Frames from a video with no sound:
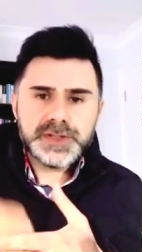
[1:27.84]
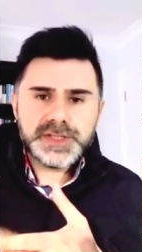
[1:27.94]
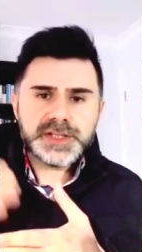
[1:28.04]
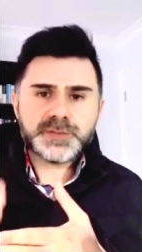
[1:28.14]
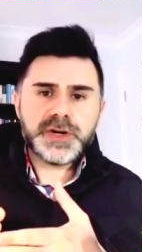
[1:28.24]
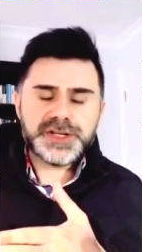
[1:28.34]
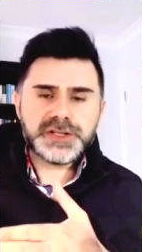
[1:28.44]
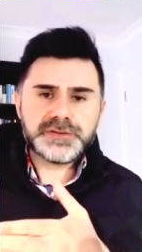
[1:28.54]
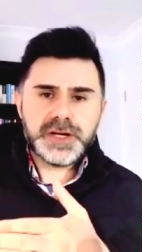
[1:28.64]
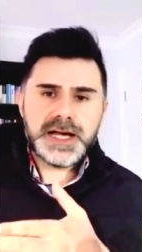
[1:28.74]
expression
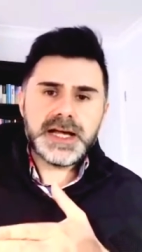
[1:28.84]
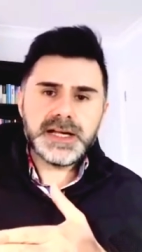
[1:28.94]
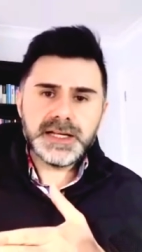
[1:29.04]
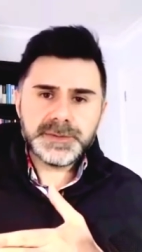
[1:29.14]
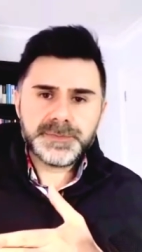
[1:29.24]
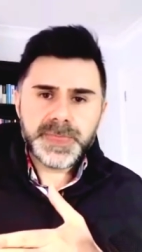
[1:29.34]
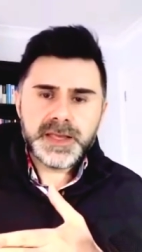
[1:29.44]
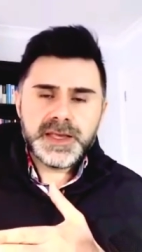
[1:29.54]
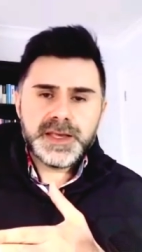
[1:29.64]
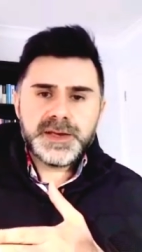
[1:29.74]
of your heart.
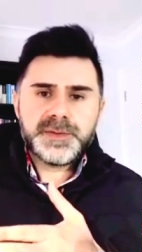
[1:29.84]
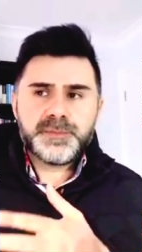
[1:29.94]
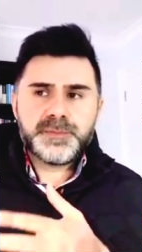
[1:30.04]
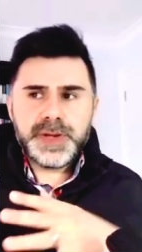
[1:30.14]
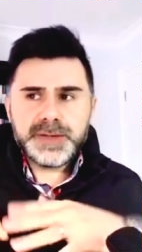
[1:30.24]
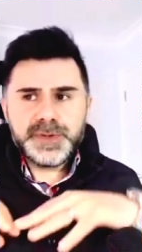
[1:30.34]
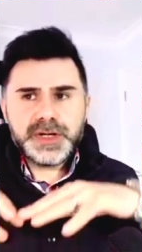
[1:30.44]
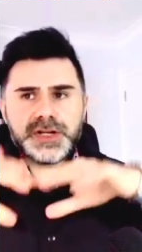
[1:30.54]
But because